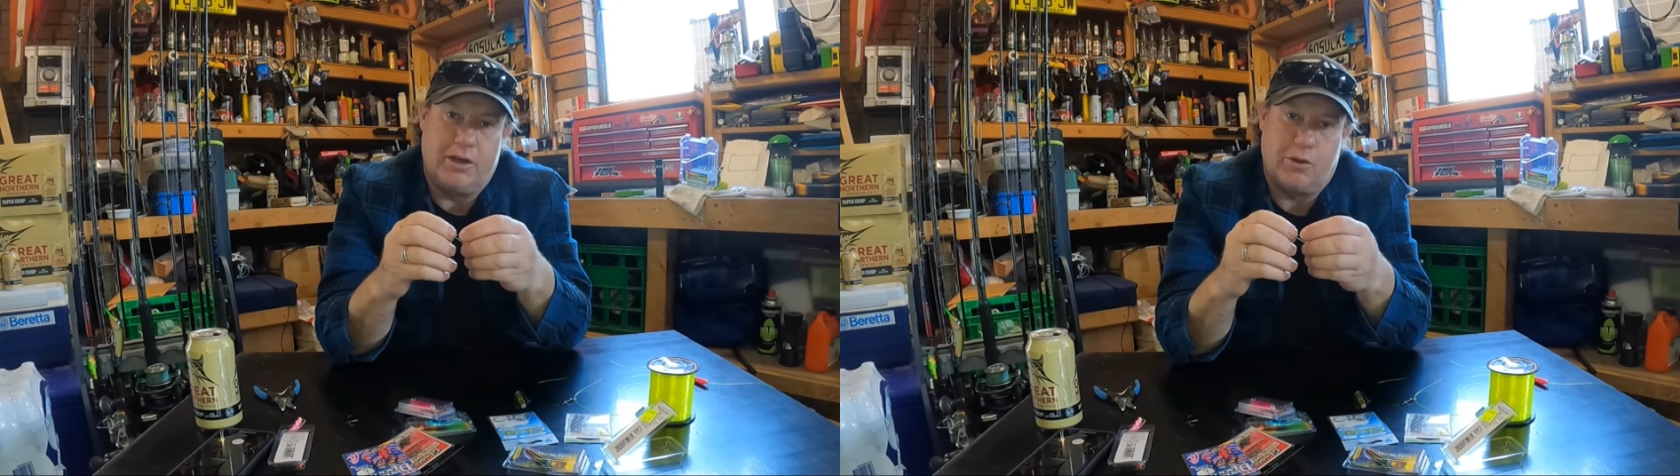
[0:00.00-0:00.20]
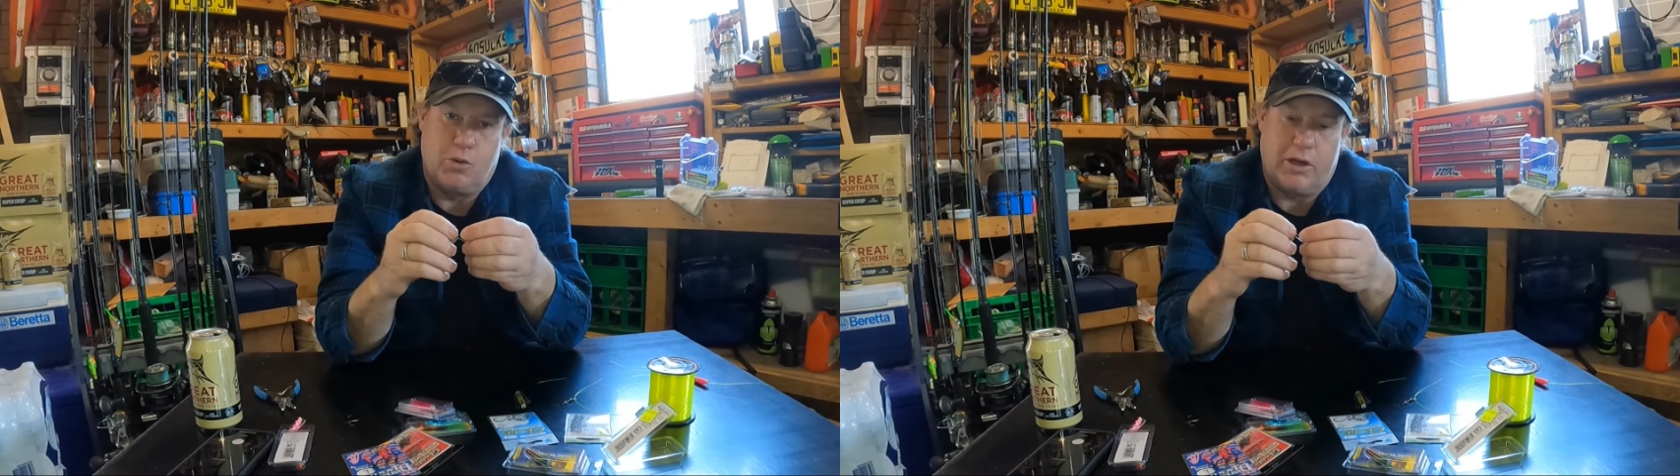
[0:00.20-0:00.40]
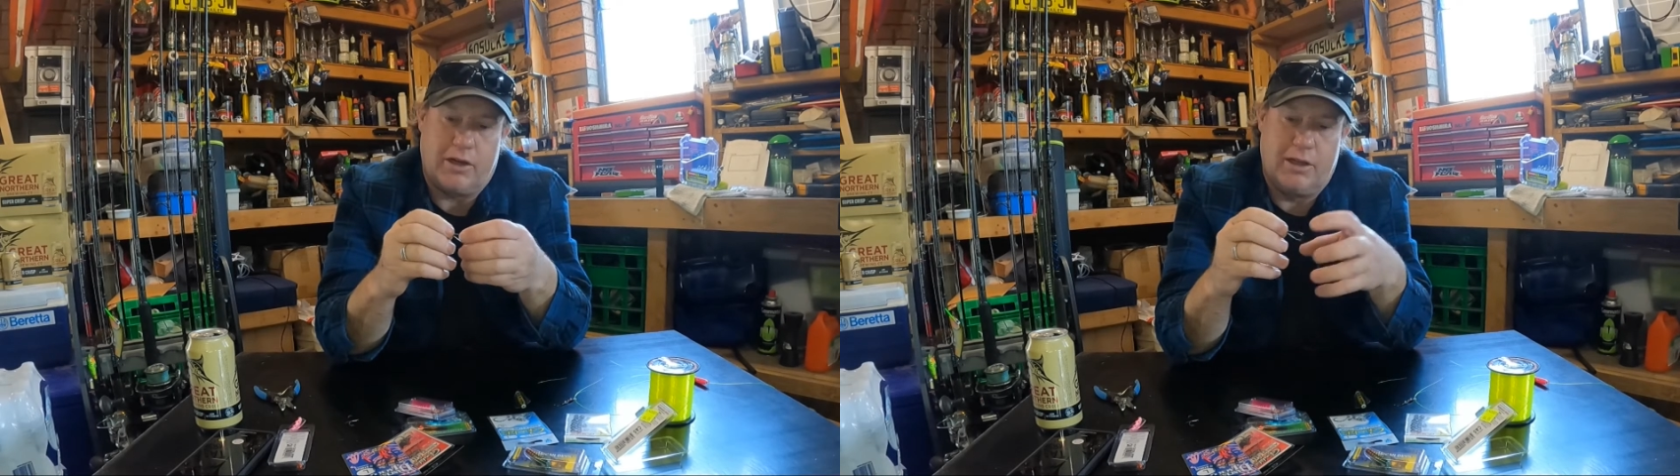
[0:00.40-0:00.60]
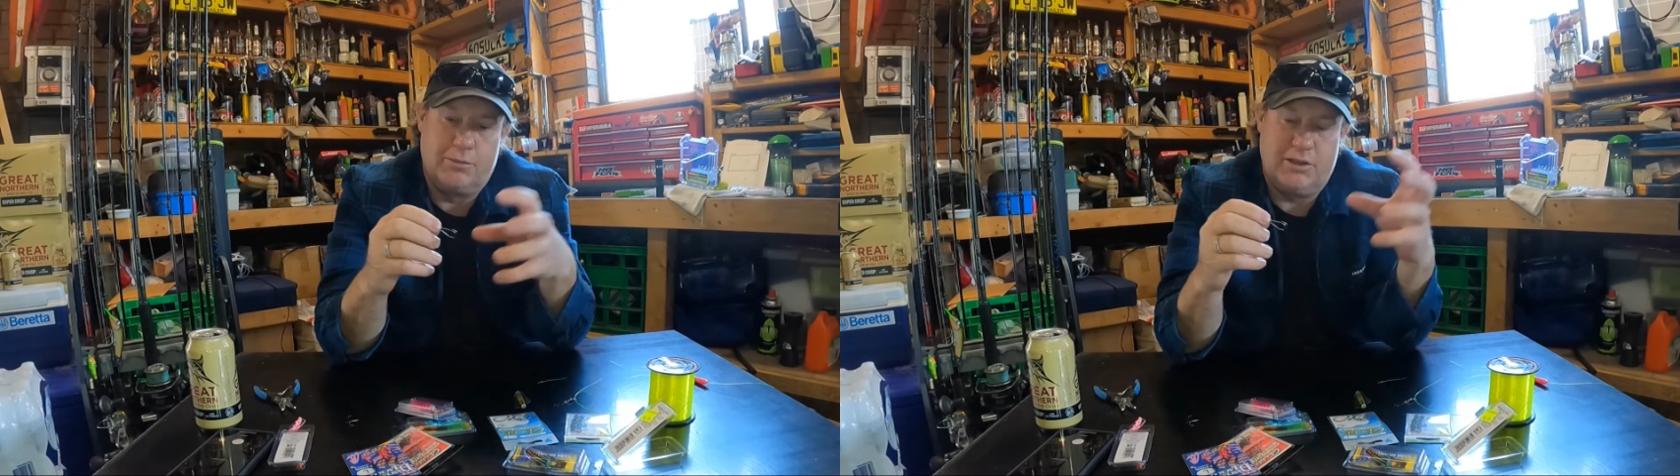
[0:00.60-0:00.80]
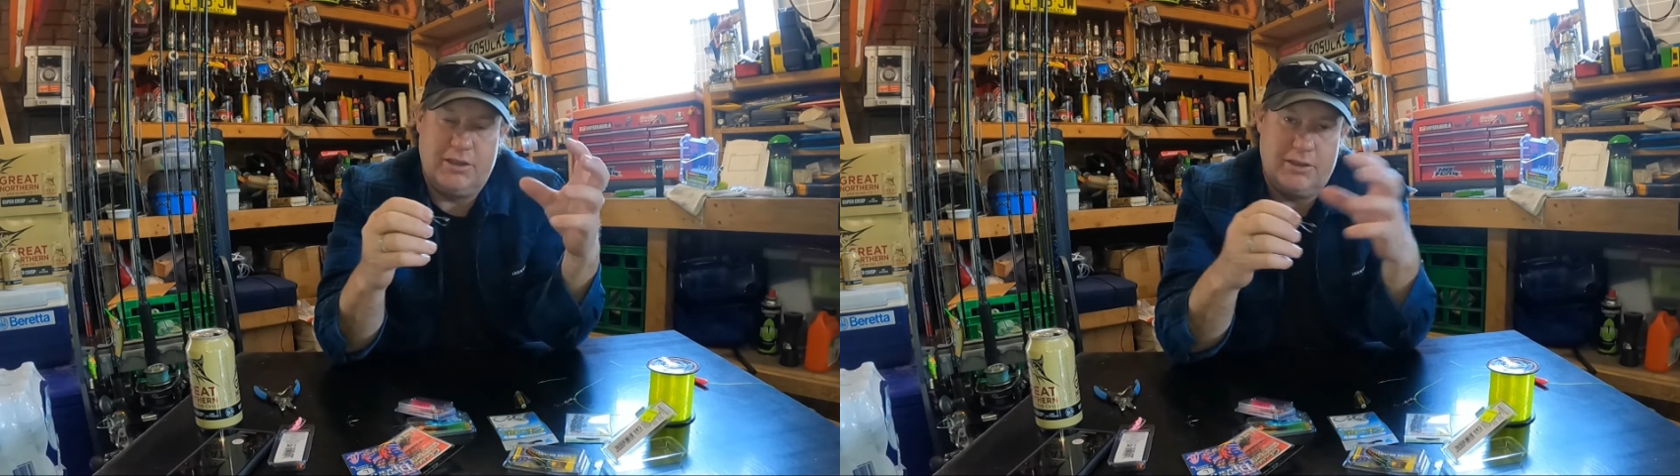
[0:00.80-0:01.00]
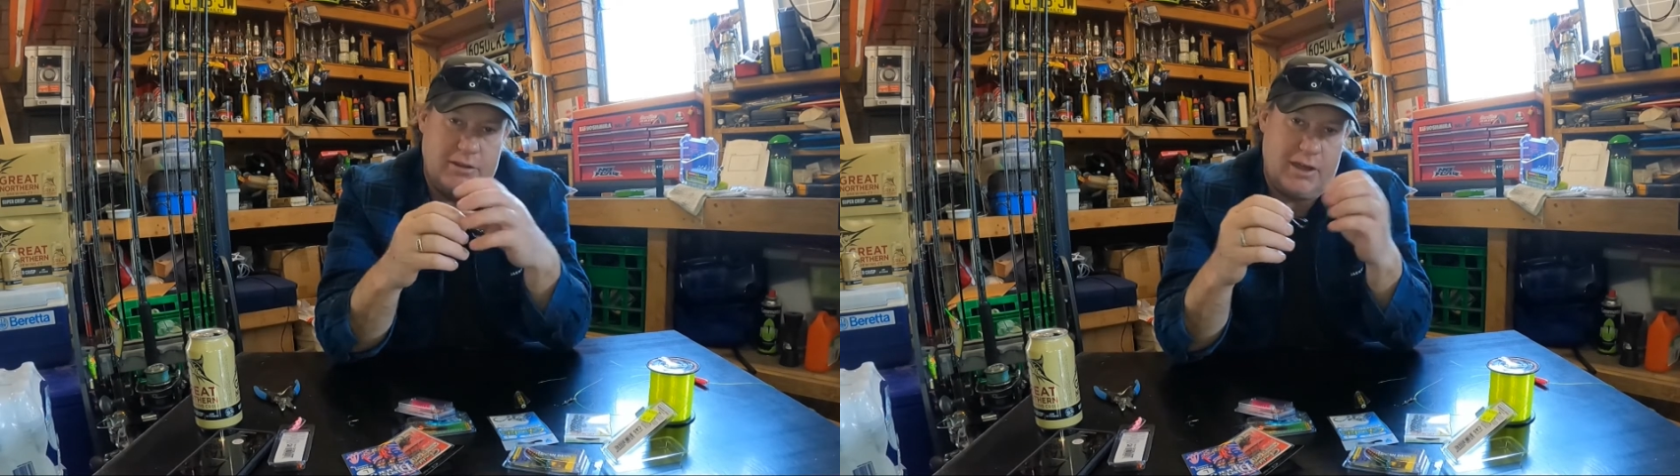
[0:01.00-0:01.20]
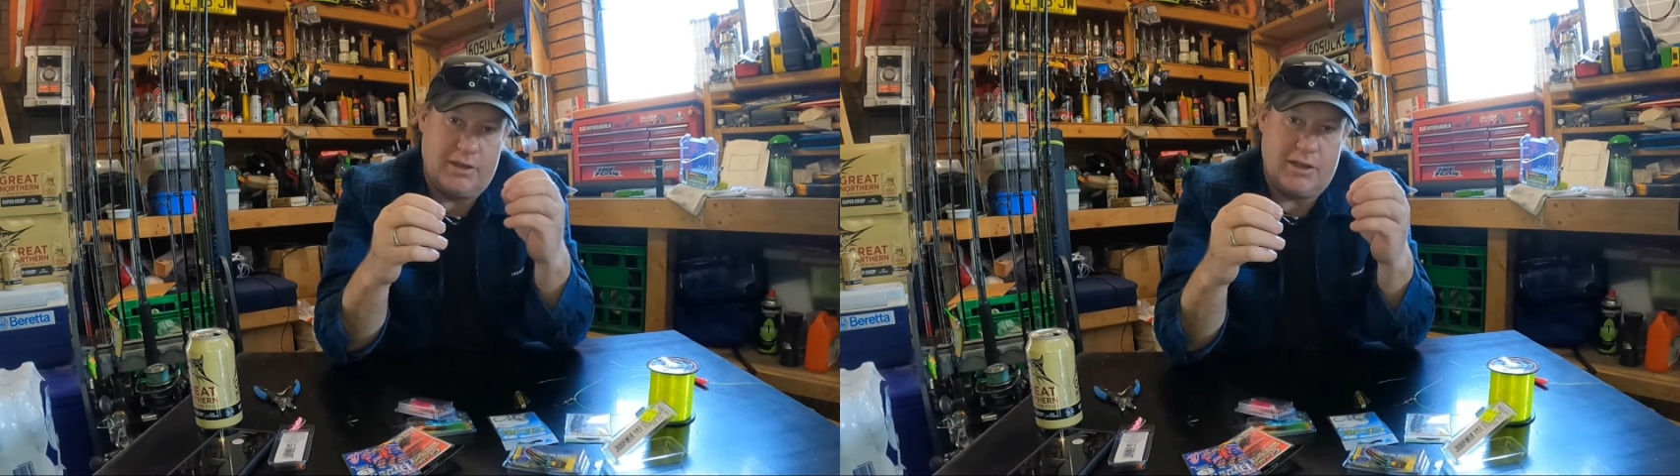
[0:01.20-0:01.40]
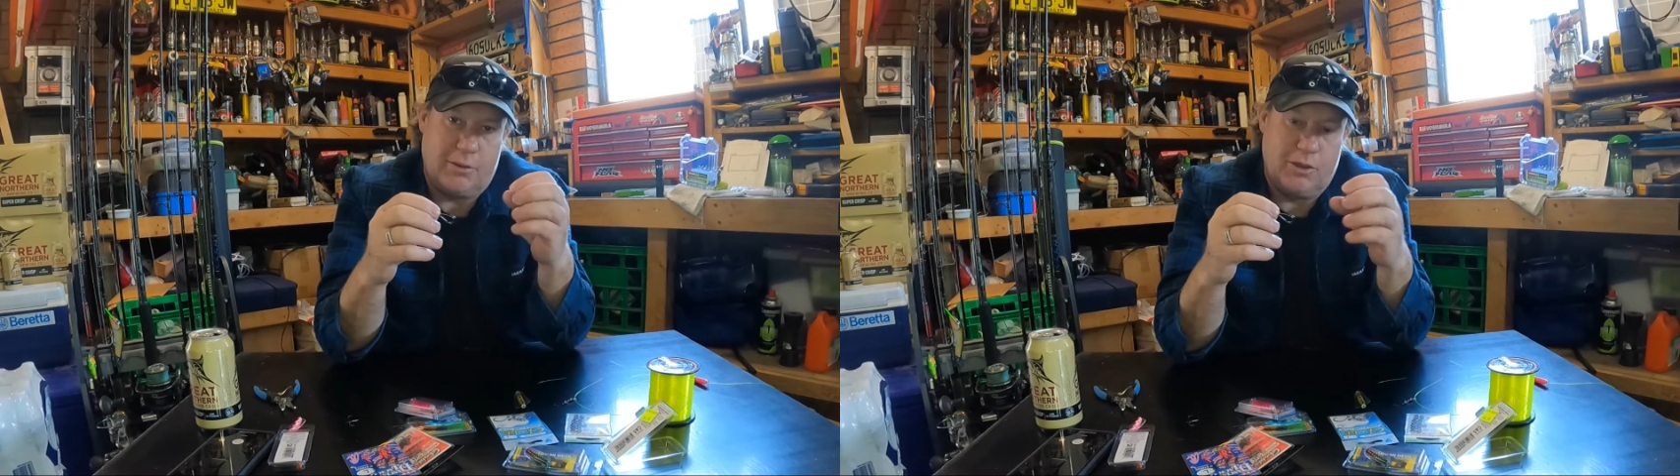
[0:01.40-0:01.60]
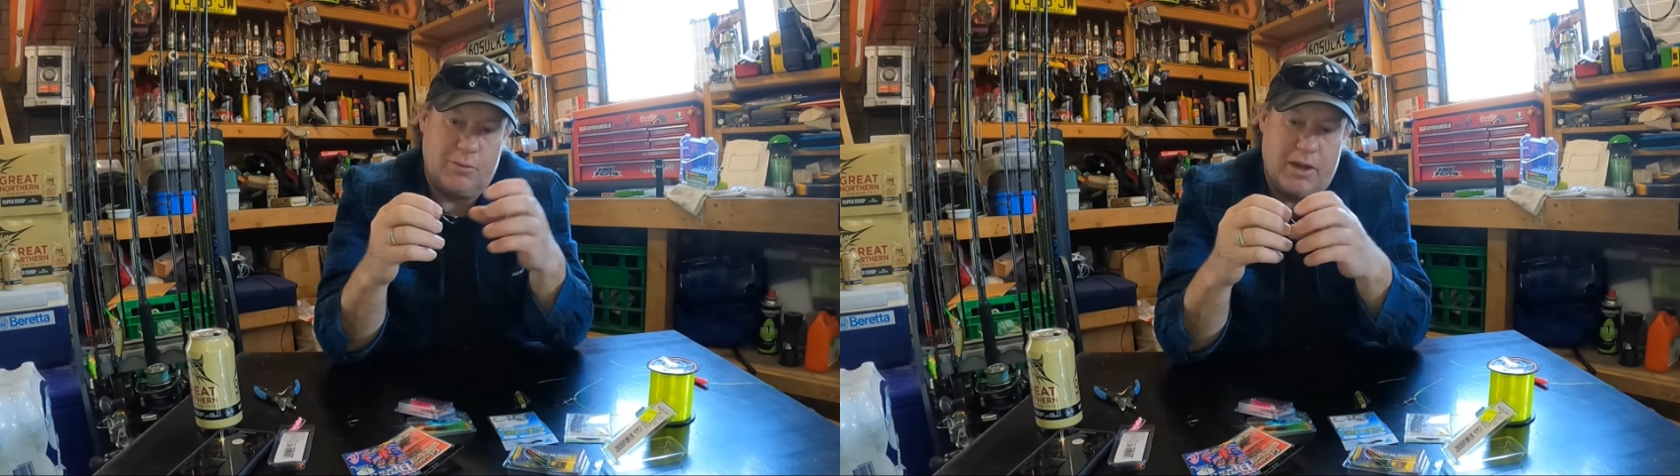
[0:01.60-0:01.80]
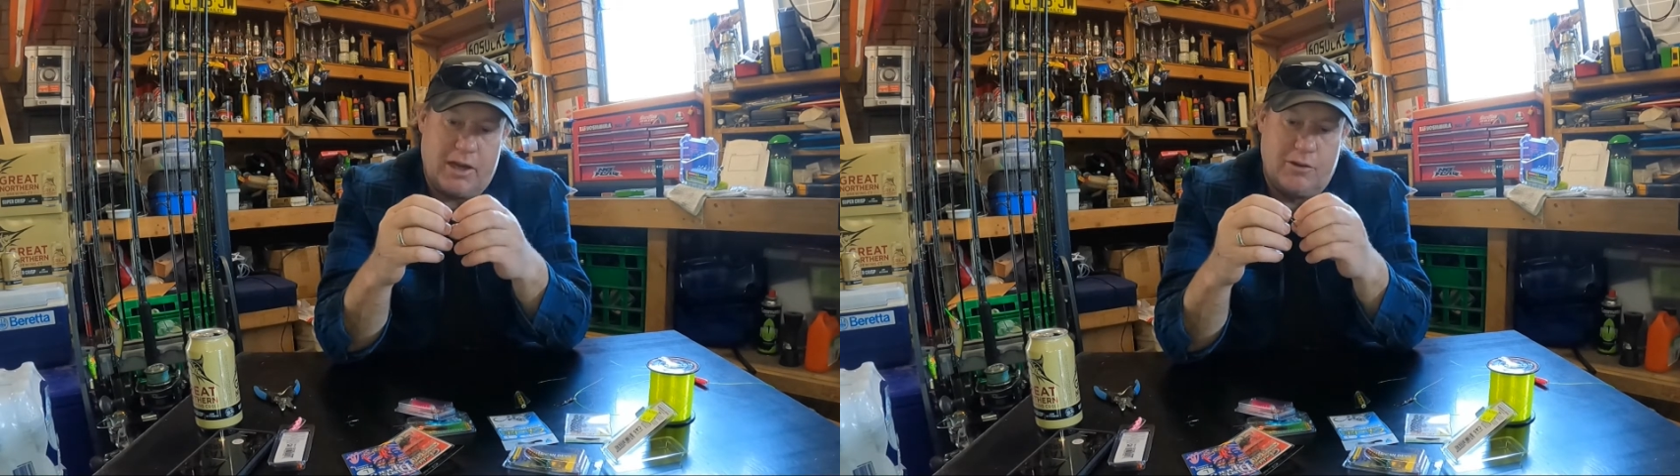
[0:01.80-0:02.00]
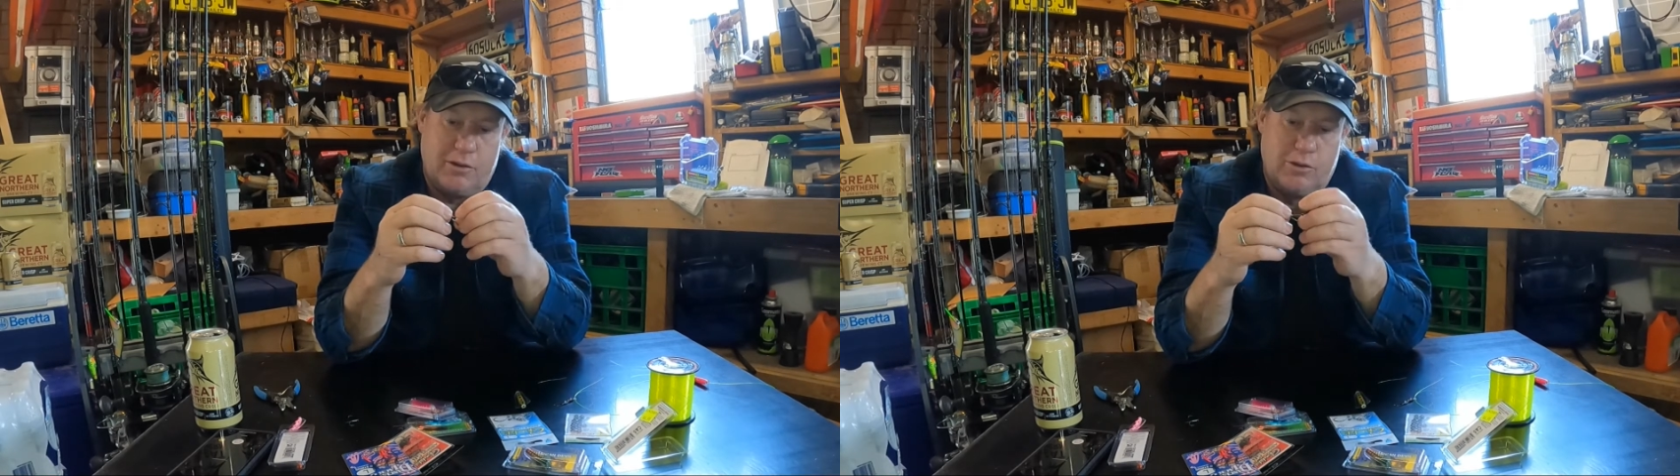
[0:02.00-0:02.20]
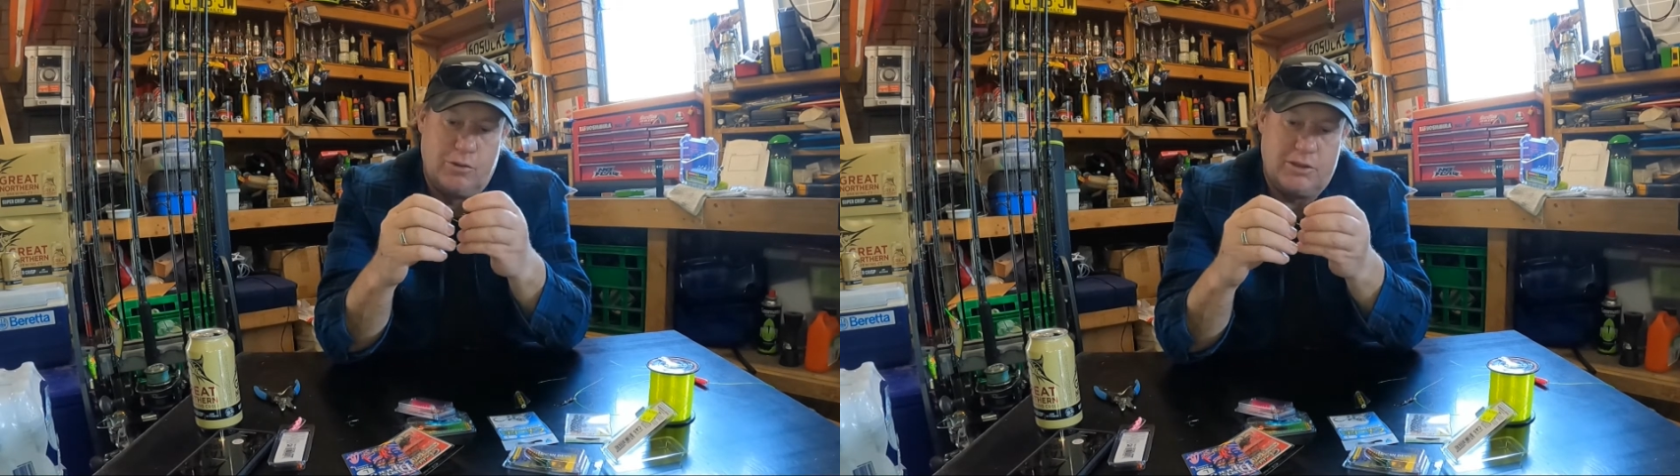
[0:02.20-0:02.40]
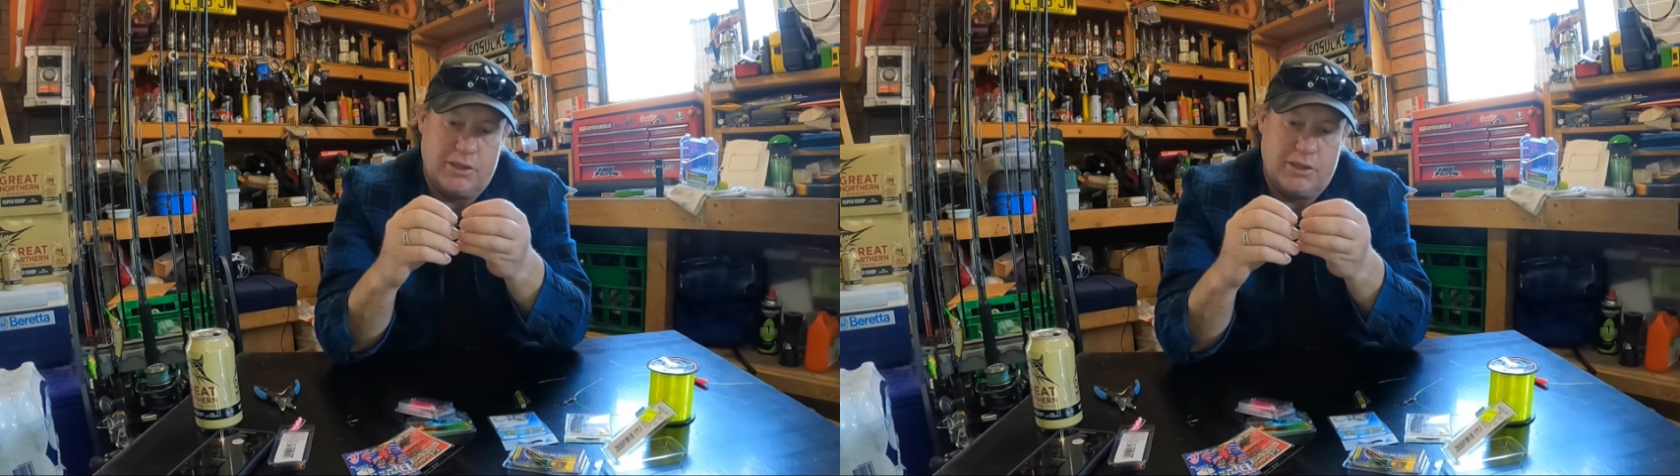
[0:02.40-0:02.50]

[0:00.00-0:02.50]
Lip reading: are quite clumsy and come at the back of the lure,